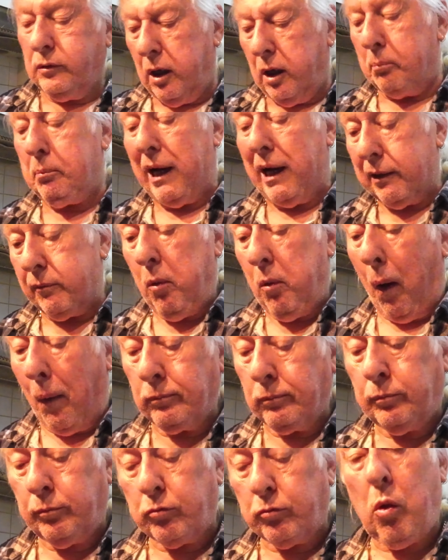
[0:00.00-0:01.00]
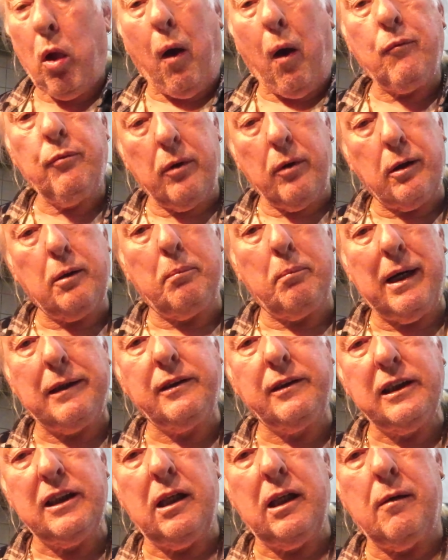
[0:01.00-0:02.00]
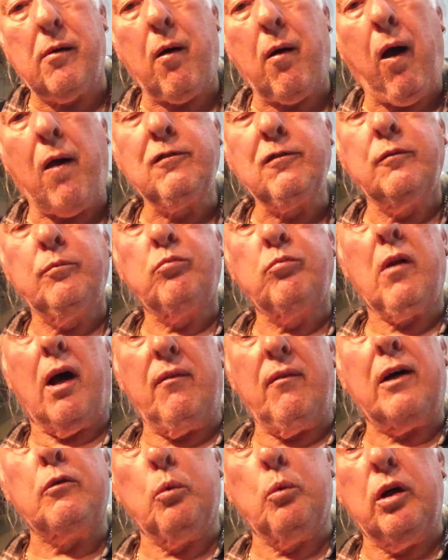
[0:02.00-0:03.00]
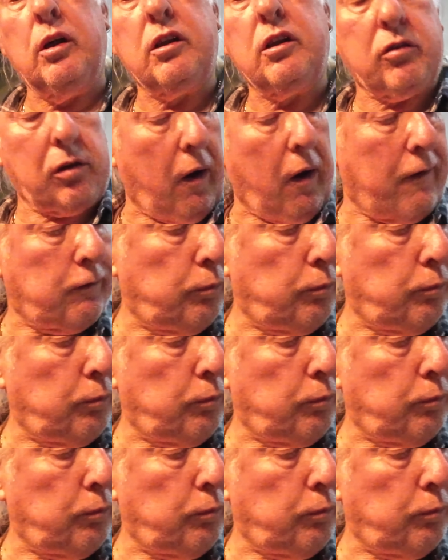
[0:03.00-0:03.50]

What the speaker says: Not bad. Not a bad dinner. I've had worse,